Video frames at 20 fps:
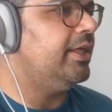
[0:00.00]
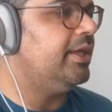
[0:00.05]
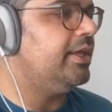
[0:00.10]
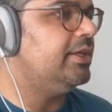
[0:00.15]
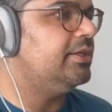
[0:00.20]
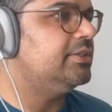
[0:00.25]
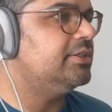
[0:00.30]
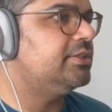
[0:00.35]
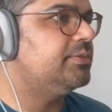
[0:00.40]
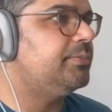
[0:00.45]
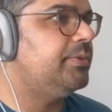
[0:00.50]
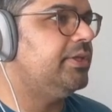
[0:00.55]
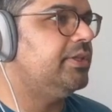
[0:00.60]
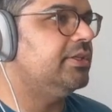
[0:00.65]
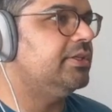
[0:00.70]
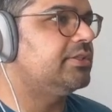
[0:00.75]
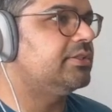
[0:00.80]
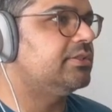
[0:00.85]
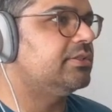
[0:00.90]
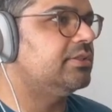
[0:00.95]
can just be
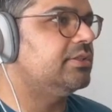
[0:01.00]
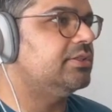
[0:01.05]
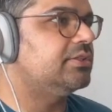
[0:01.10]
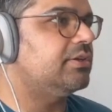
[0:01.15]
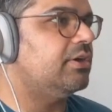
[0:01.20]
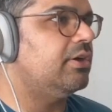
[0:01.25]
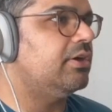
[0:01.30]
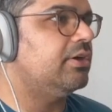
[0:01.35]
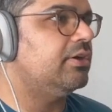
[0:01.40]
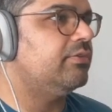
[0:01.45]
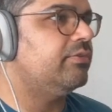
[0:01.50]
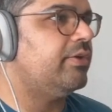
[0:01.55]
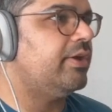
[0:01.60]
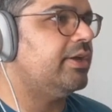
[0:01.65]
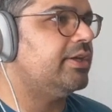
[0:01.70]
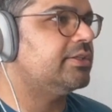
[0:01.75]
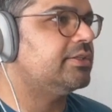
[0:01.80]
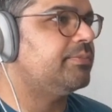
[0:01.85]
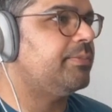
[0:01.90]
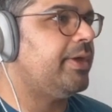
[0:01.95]
this
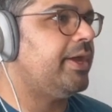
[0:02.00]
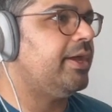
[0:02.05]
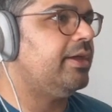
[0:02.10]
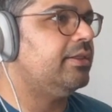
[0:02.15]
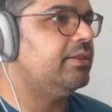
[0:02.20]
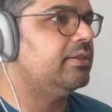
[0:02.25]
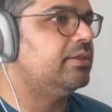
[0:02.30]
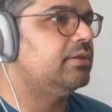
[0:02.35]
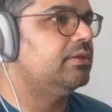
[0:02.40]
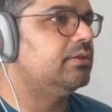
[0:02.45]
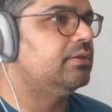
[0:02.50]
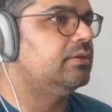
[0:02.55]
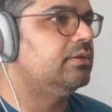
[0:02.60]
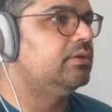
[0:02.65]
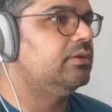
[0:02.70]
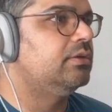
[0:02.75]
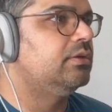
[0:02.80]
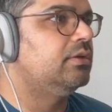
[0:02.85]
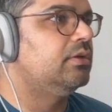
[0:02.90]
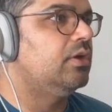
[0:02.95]
artifacts path.
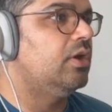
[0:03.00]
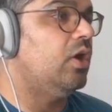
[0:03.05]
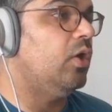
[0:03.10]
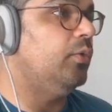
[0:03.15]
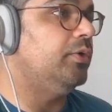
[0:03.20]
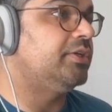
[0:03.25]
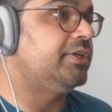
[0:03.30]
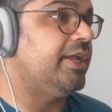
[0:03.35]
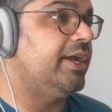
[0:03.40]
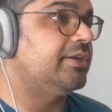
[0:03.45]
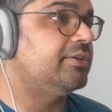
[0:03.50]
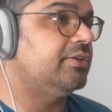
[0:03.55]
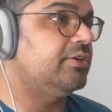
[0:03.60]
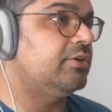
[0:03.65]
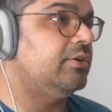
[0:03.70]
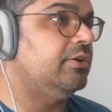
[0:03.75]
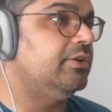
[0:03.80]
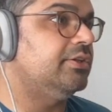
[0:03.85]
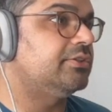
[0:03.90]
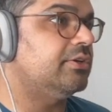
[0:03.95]
Oh, we should actually
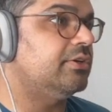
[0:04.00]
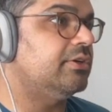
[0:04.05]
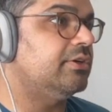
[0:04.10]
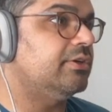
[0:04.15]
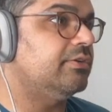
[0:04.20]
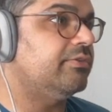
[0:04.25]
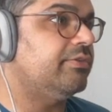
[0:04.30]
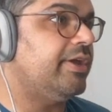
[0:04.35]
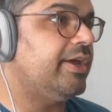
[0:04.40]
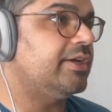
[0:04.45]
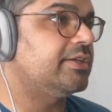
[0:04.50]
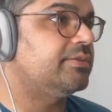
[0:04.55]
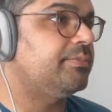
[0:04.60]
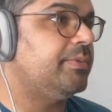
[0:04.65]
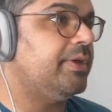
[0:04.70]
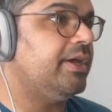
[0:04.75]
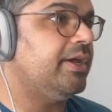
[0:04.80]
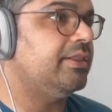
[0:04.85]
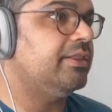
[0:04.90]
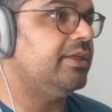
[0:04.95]
call this artifacts
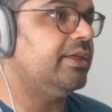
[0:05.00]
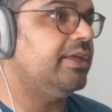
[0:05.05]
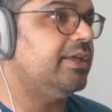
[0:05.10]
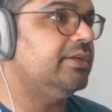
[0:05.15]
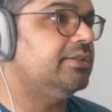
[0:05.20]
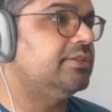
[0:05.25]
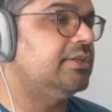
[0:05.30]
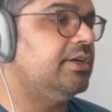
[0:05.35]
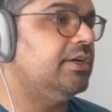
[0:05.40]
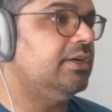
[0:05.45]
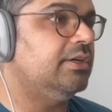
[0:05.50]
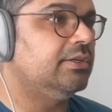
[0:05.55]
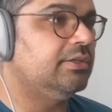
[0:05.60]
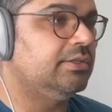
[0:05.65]
path, I guess, huh?